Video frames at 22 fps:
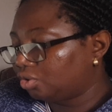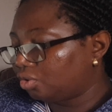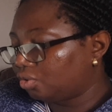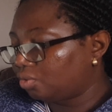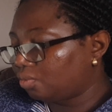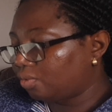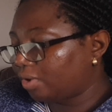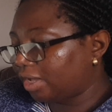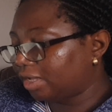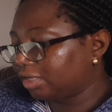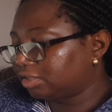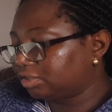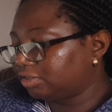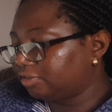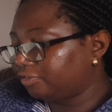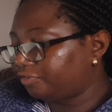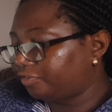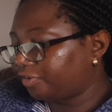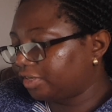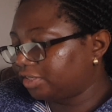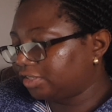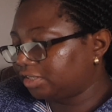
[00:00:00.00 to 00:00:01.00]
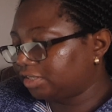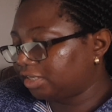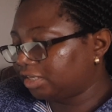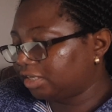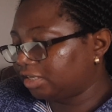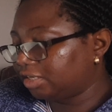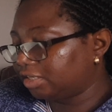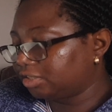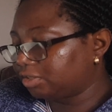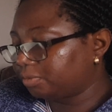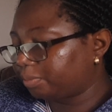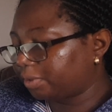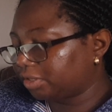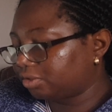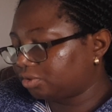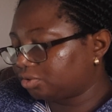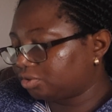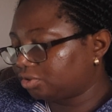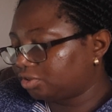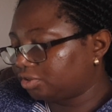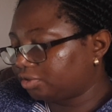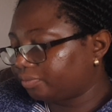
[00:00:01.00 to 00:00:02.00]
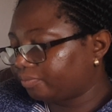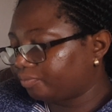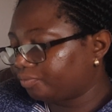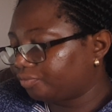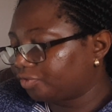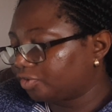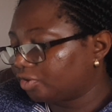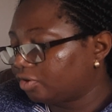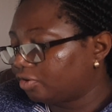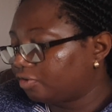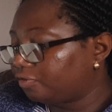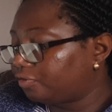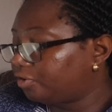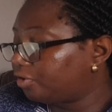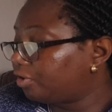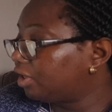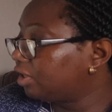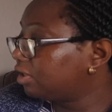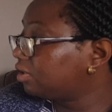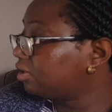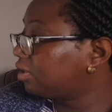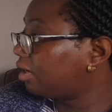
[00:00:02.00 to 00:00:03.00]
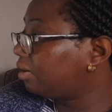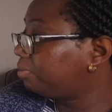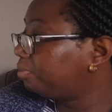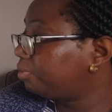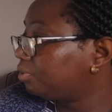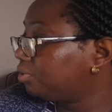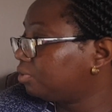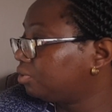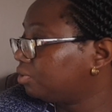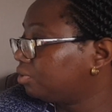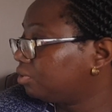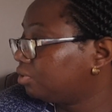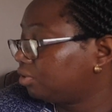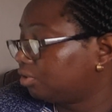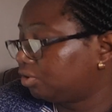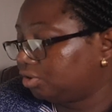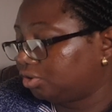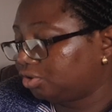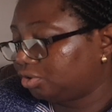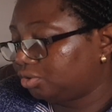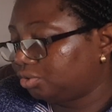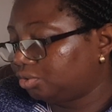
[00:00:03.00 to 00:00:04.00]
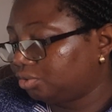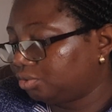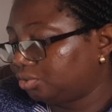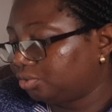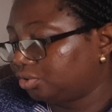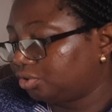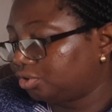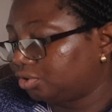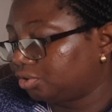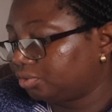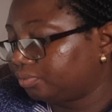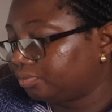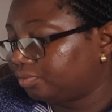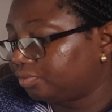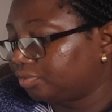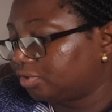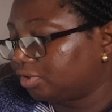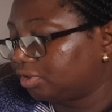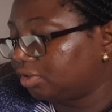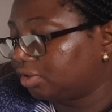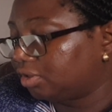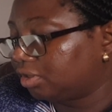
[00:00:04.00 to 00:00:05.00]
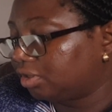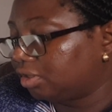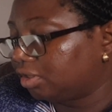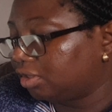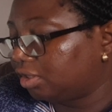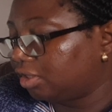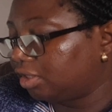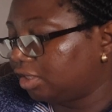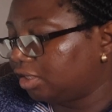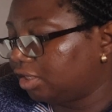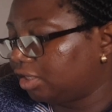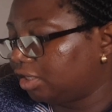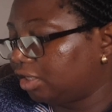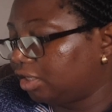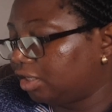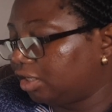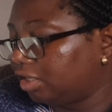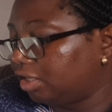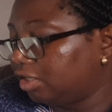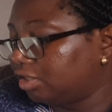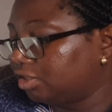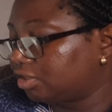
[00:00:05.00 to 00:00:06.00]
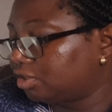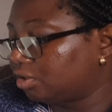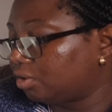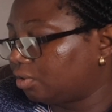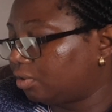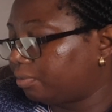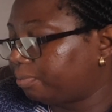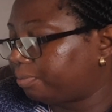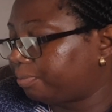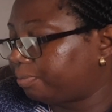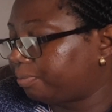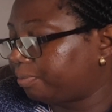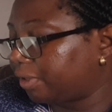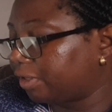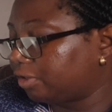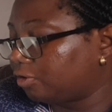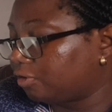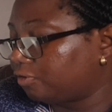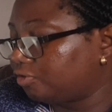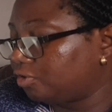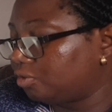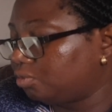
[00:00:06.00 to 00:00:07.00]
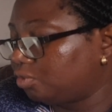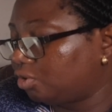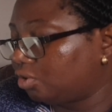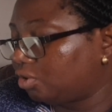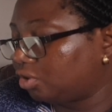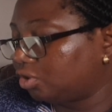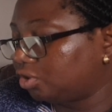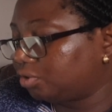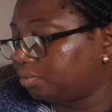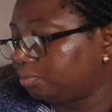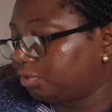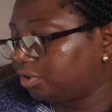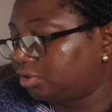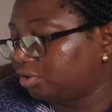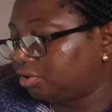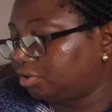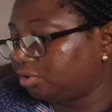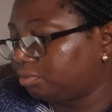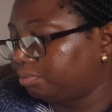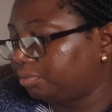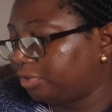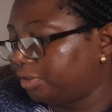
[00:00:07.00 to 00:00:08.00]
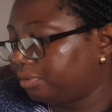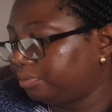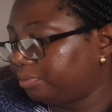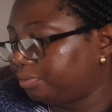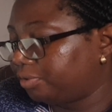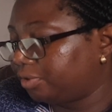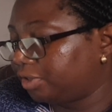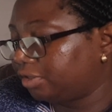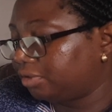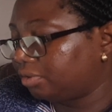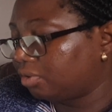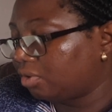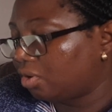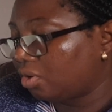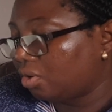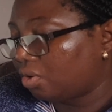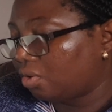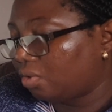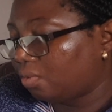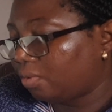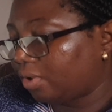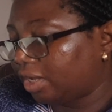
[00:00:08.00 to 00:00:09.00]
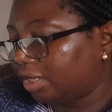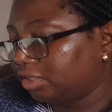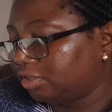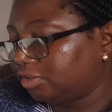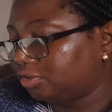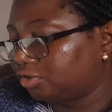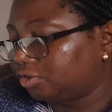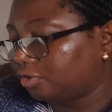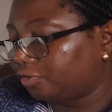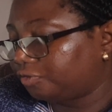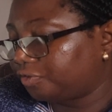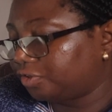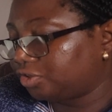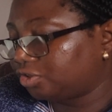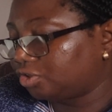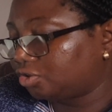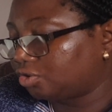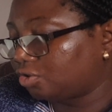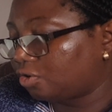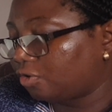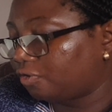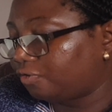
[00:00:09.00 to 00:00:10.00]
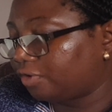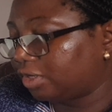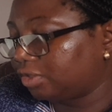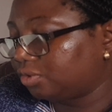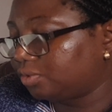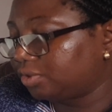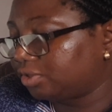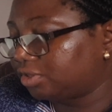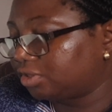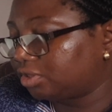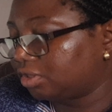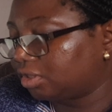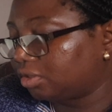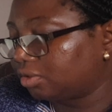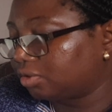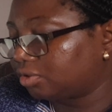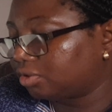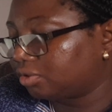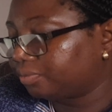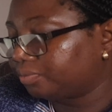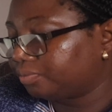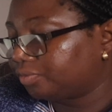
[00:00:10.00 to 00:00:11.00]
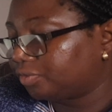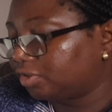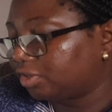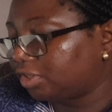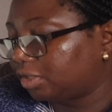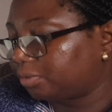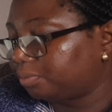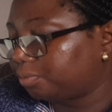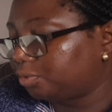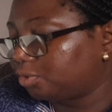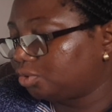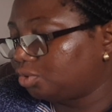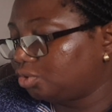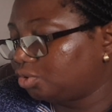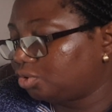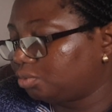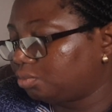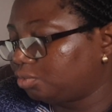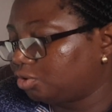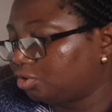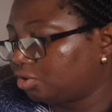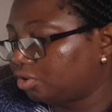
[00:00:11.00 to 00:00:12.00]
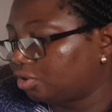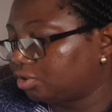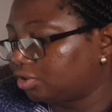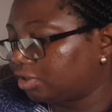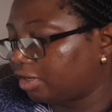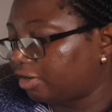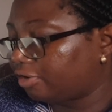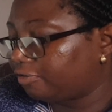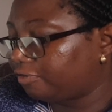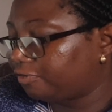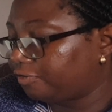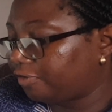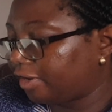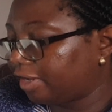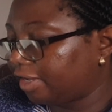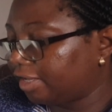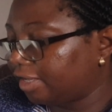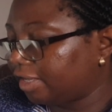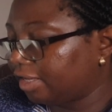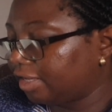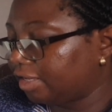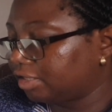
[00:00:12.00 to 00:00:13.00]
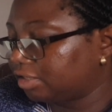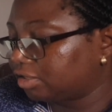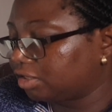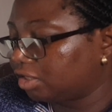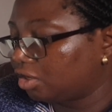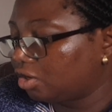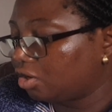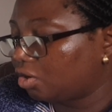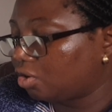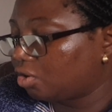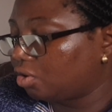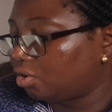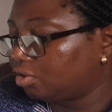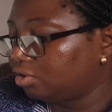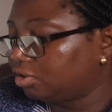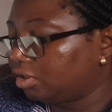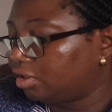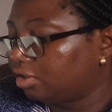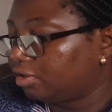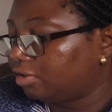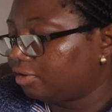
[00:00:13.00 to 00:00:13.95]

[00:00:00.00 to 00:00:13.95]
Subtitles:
whilst defending against pathogen. For example, the nose is part of the mucous membrane, while the surface is covered with cells that produce mucus and fine hairs called